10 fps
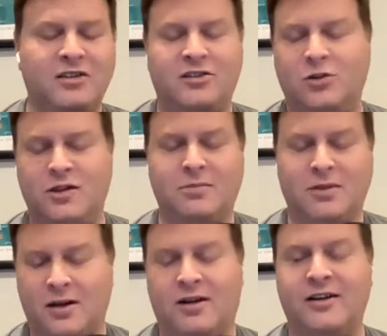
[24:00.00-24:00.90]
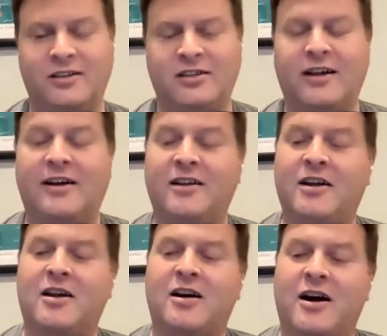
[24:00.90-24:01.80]
story, but I'll get to that.
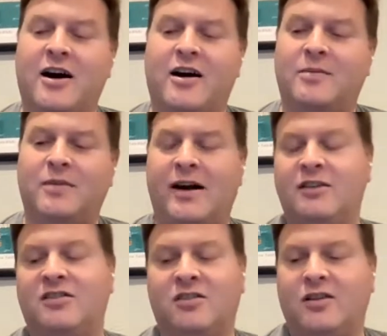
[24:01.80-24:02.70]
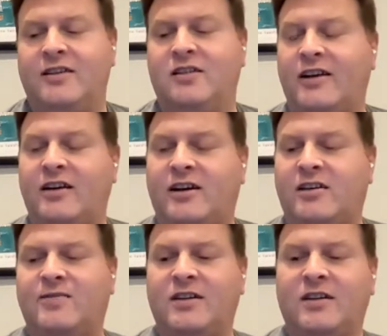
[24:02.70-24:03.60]
I just don't like the layout
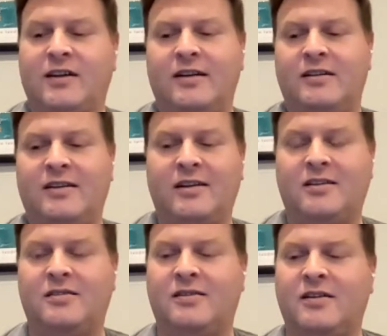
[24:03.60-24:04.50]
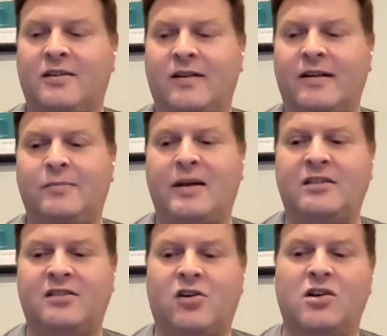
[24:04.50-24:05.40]
of it. It
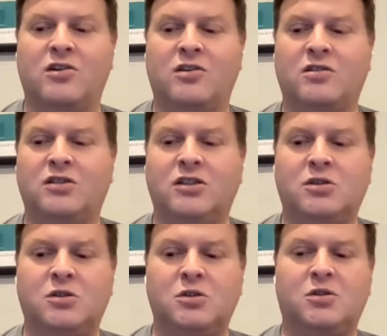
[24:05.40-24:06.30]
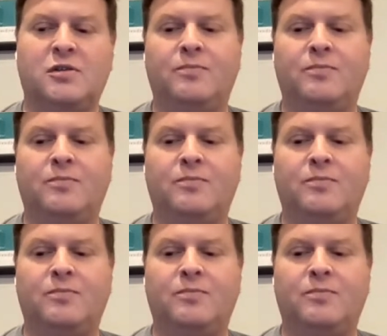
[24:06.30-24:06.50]
makes it harder to